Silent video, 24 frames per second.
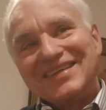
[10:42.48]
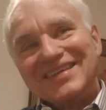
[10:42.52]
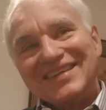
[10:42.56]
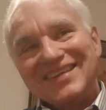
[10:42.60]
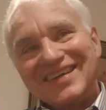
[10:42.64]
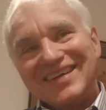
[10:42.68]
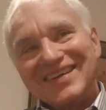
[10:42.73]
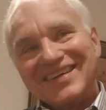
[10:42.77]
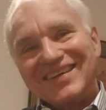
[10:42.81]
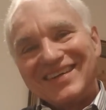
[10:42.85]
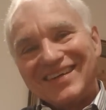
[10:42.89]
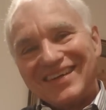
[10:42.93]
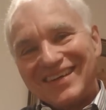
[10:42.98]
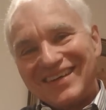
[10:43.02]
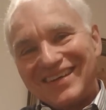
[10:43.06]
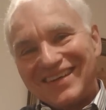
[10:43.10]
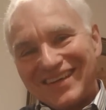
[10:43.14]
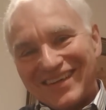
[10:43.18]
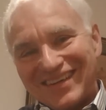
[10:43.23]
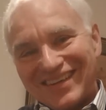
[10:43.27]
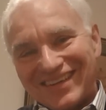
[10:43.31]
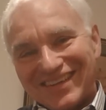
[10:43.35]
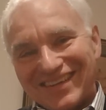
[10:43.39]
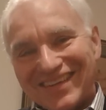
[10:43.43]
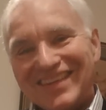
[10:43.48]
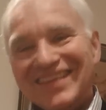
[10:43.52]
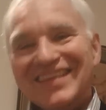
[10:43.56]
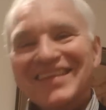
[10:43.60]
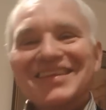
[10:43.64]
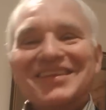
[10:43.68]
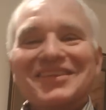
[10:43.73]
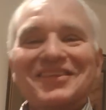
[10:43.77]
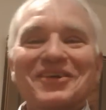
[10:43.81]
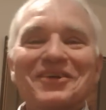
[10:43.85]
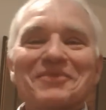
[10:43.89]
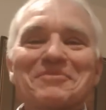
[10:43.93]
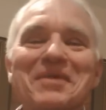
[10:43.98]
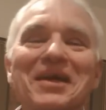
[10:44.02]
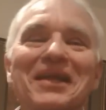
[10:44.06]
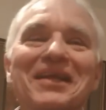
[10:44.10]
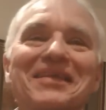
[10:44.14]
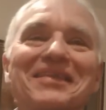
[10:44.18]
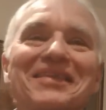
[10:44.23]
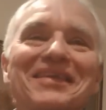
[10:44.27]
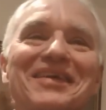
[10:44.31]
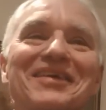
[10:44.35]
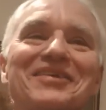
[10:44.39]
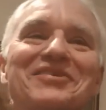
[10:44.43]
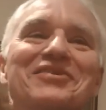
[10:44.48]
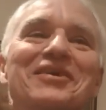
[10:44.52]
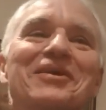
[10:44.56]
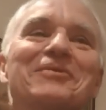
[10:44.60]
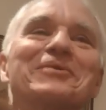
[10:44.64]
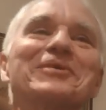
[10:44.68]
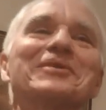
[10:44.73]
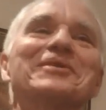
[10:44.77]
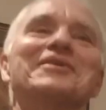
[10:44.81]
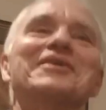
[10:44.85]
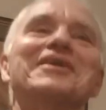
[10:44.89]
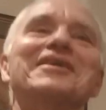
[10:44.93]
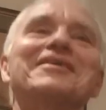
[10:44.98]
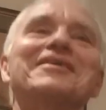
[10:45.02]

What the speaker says: And what are you intolerant of?